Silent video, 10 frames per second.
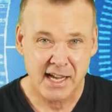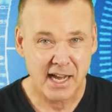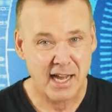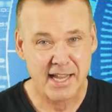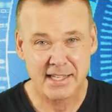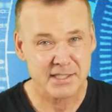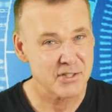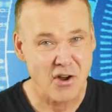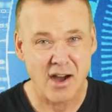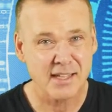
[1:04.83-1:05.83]
It's
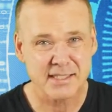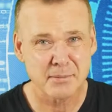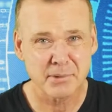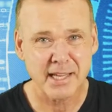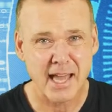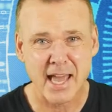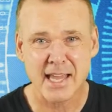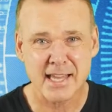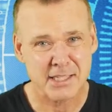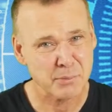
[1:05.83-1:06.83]
not simply a
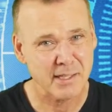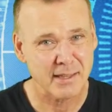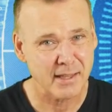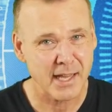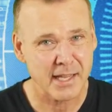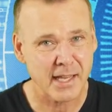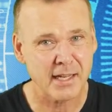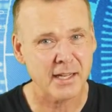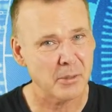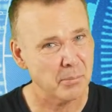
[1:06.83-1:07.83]
yes, we like
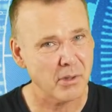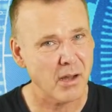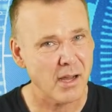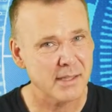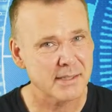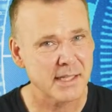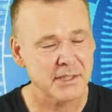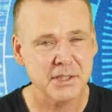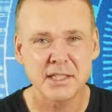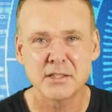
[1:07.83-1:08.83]
it, an applause
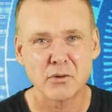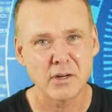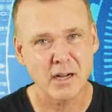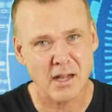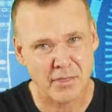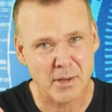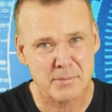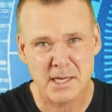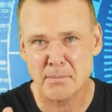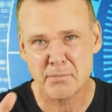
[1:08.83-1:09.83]
session, or a
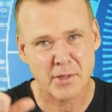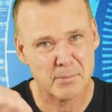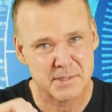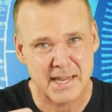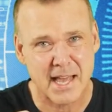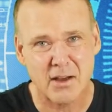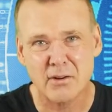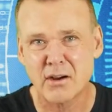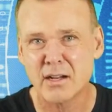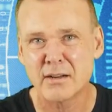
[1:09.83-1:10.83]
thumbs up, thumbs
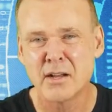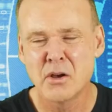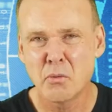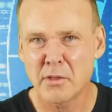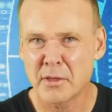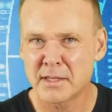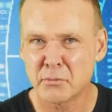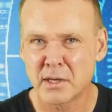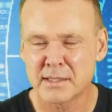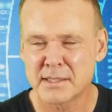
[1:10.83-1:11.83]
down on what
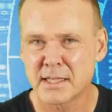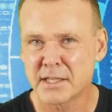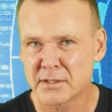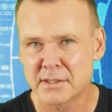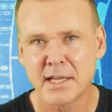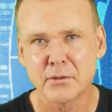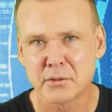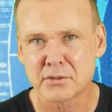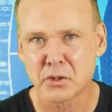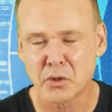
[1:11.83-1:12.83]
your
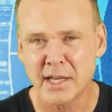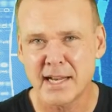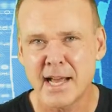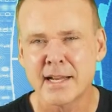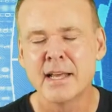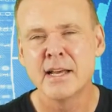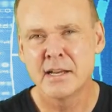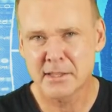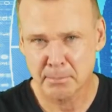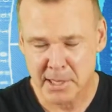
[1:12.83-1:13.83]
stakeholders are looking at.
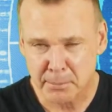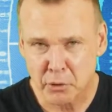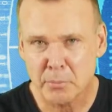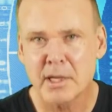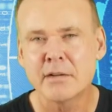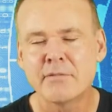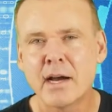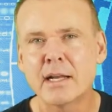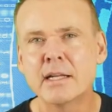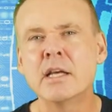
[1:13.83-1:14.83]
The people who are being
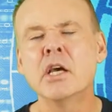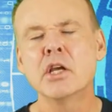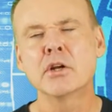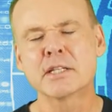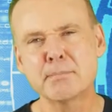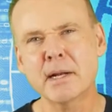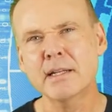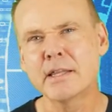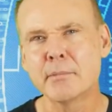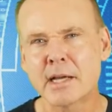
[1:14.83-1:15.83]
invited, you're
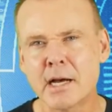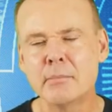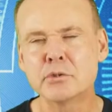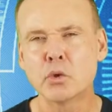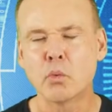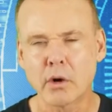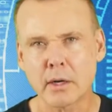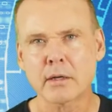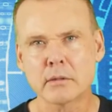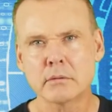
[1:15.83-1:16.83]
expecting them to come to work.